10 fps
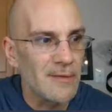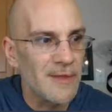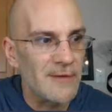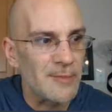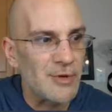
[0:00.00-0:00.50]

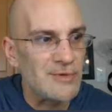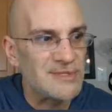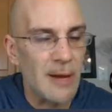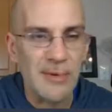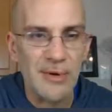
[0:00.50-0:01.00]
thing from
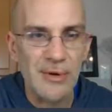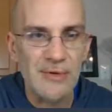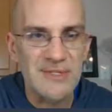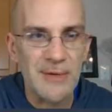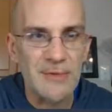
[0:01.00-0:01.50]
Who's Tom Cruise.